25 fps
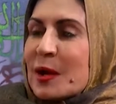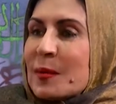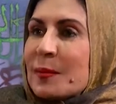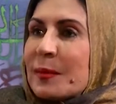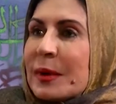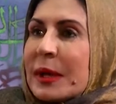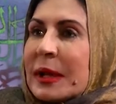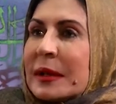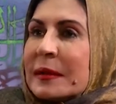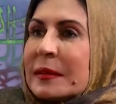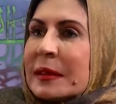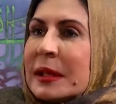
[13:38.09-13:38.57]

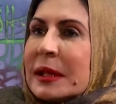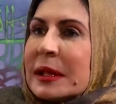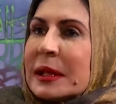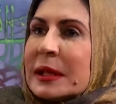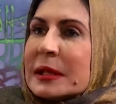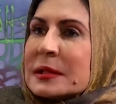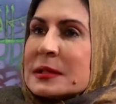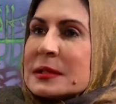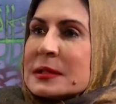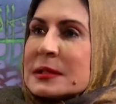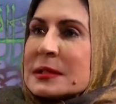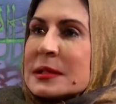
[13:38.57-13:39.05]
But I think
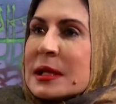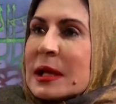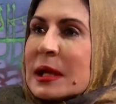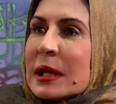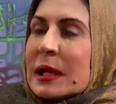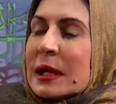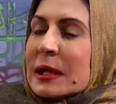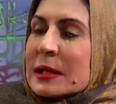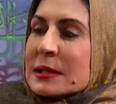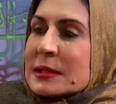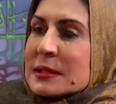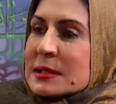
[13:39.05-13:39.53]
it's
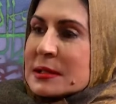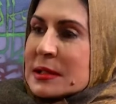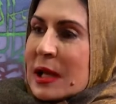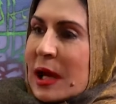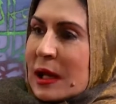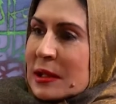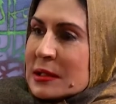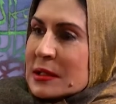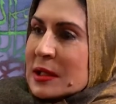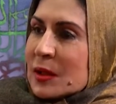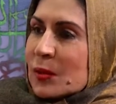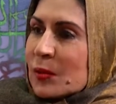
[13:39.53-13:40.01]
it's
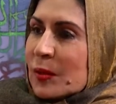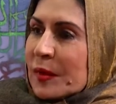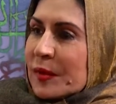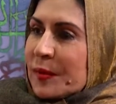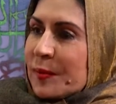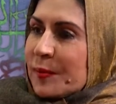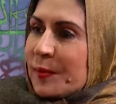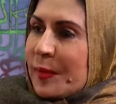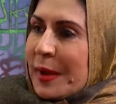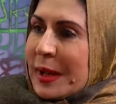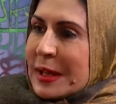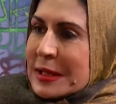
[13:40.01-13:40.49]
starting
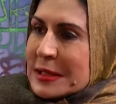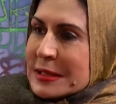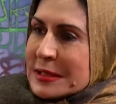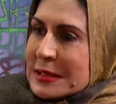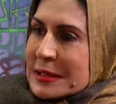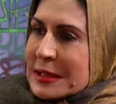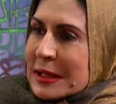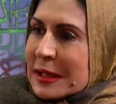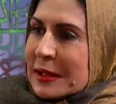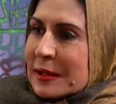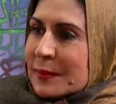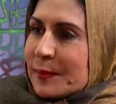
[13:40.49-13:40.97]
with
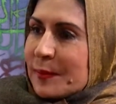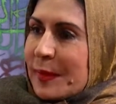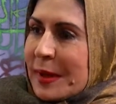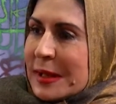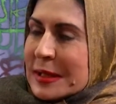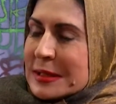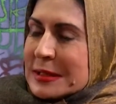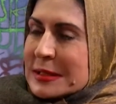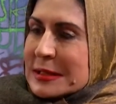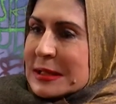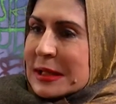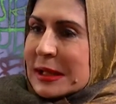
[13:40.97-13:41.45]
basic
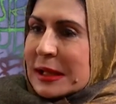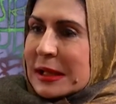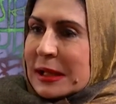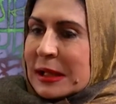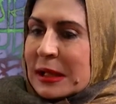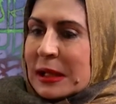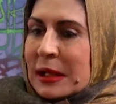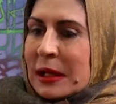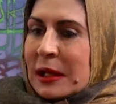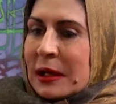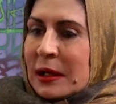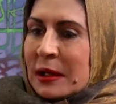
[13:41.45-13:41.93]

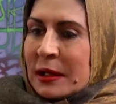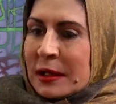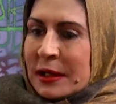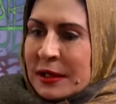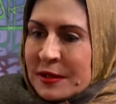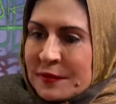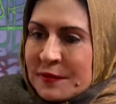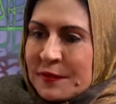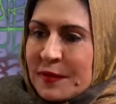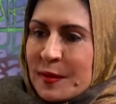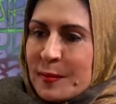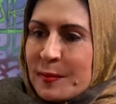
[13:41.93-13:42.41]
basic uh,
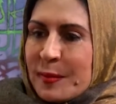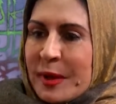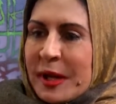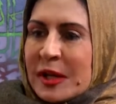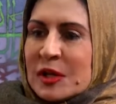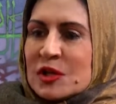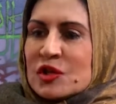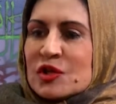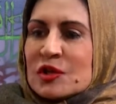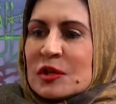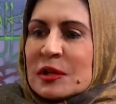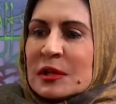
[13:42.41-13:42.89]

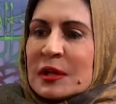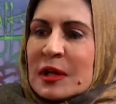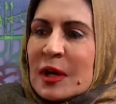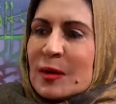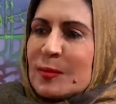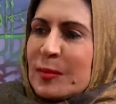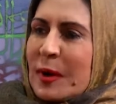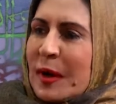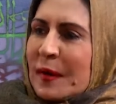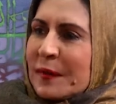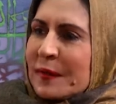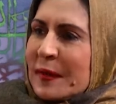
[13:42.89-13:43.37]
information
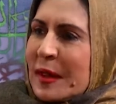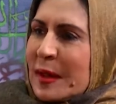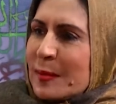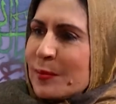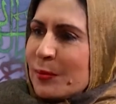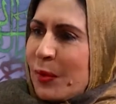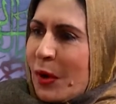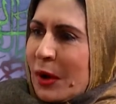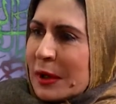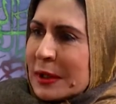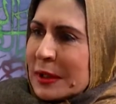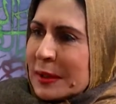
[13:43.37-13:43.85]
about their
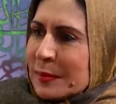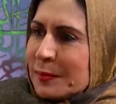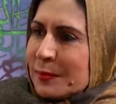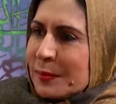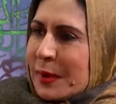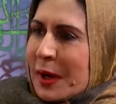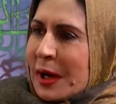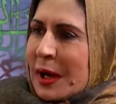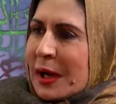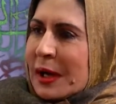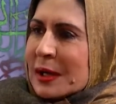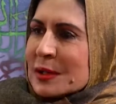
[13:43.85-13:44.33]
body
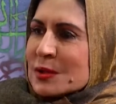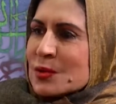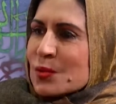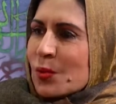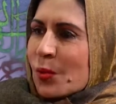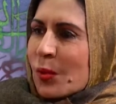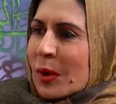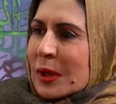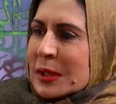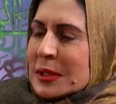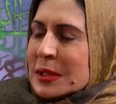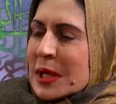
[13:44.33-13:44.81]
parts.
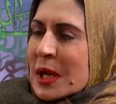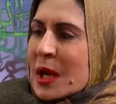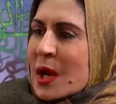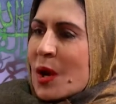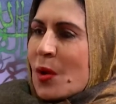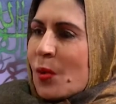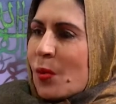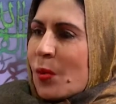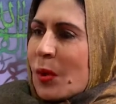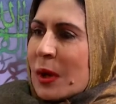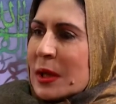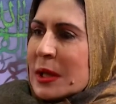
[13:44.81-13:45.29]
What
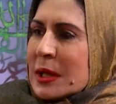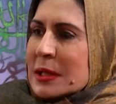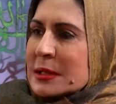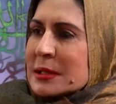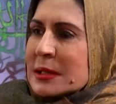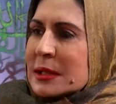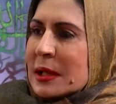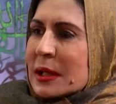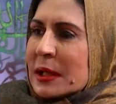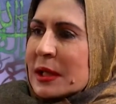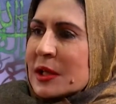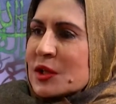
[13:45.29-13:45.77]
what does
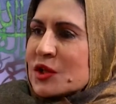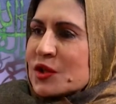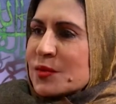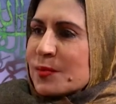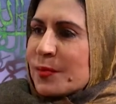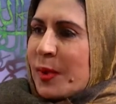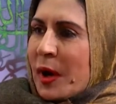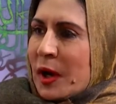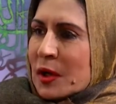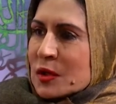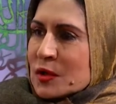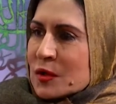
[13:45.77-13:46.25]

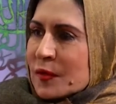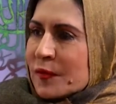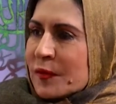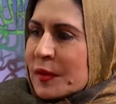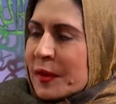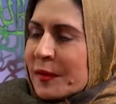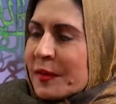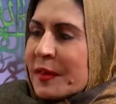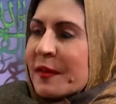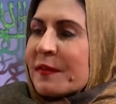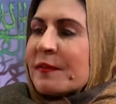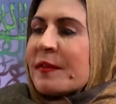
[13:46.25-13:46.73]
each part of
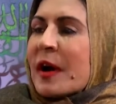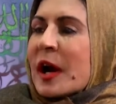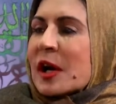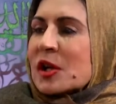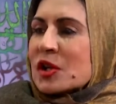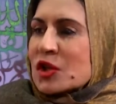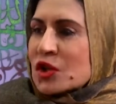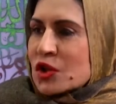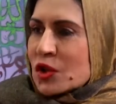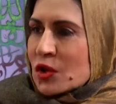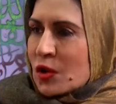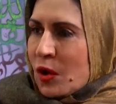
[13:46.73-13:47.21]
the the
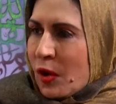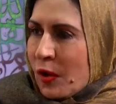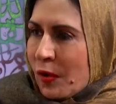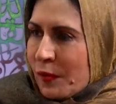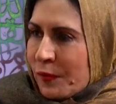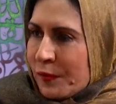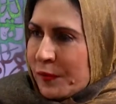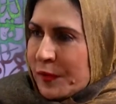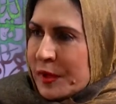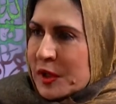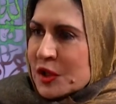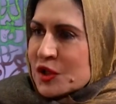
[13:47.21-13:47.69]
function
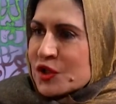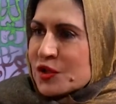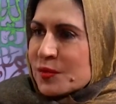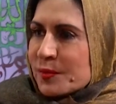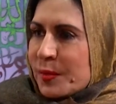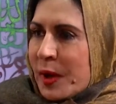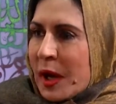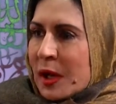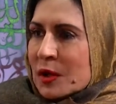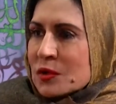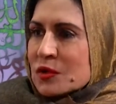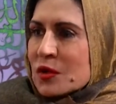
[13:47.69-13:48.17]
of each
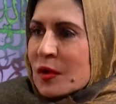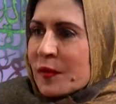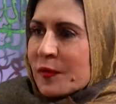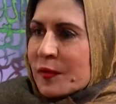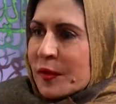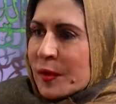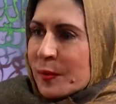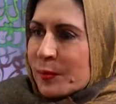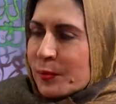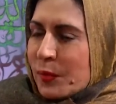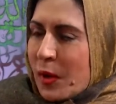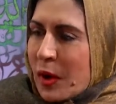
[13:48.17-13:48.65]
part
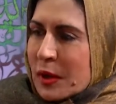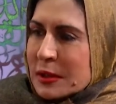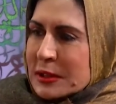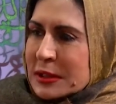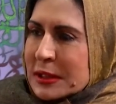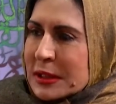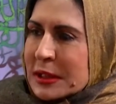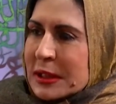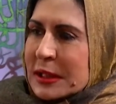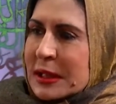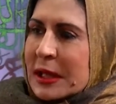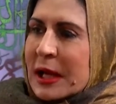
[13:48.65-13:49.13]
of the
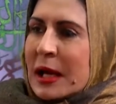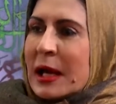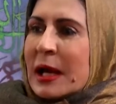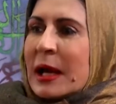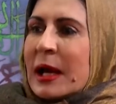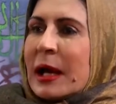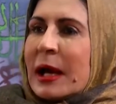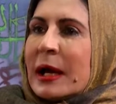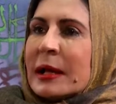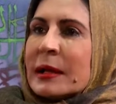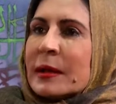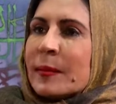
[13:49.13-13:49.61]
body,
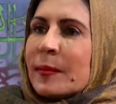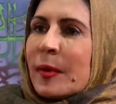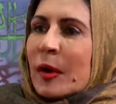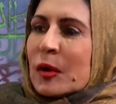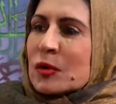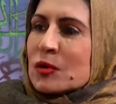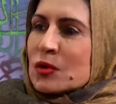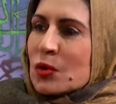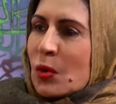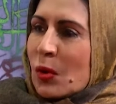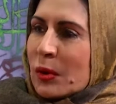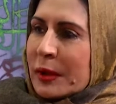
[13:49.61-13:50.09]
and
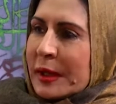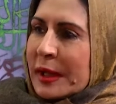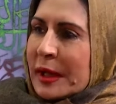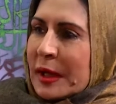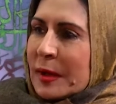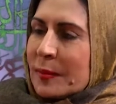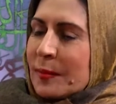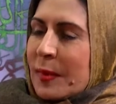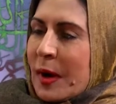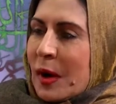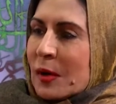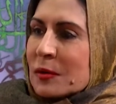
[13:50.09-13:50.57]
about
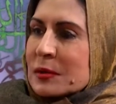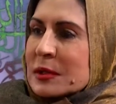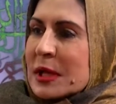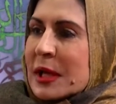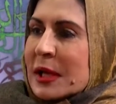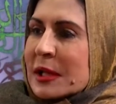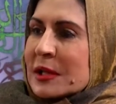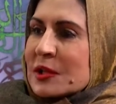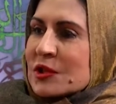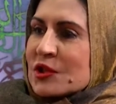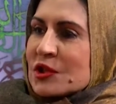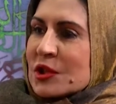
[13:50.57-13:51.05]
talking about
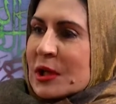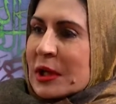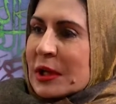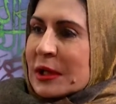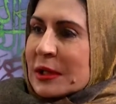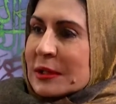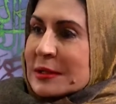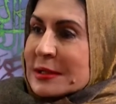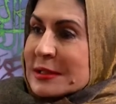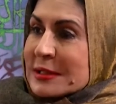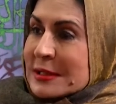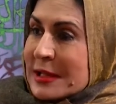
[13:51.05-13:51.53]

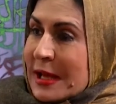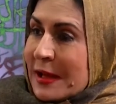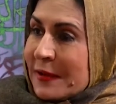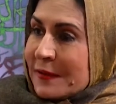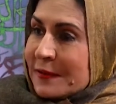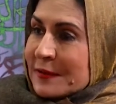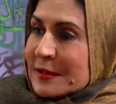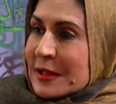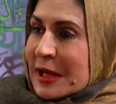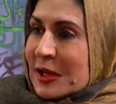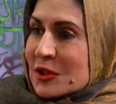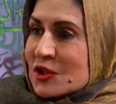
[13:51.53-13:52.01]
uh,
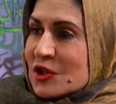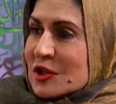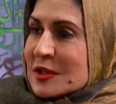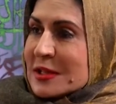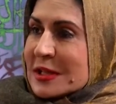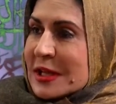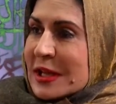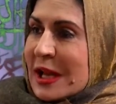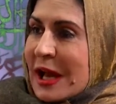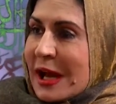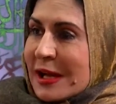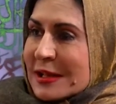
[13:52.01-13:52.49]
safe
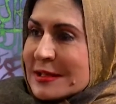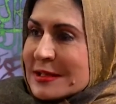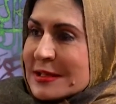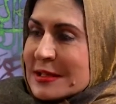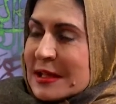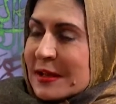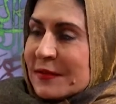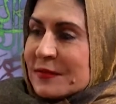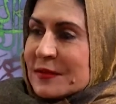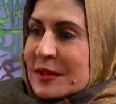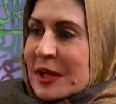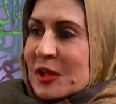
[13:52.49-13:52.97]
touches and
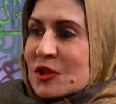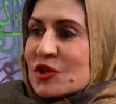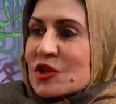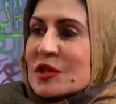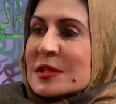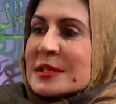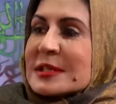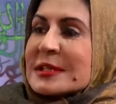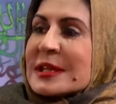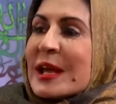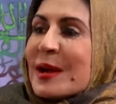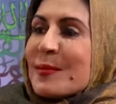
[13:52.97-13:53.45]
unsafe
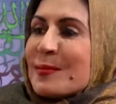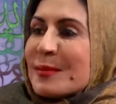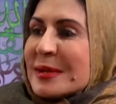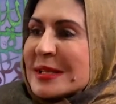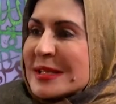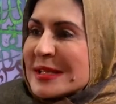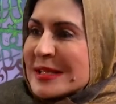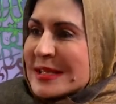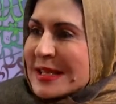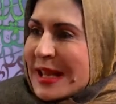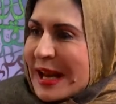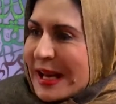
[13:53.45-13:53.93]
touches,
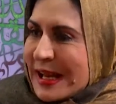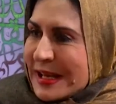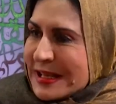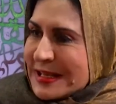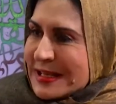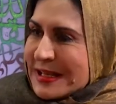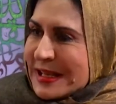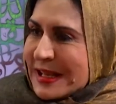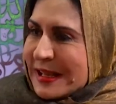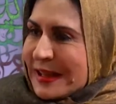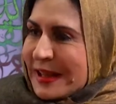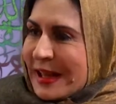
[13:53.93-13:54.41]

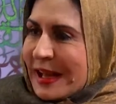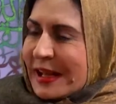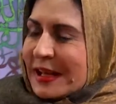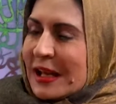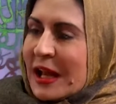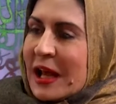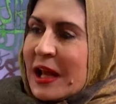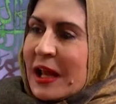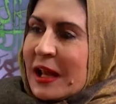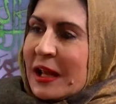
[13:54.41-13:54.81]
demonstrating that.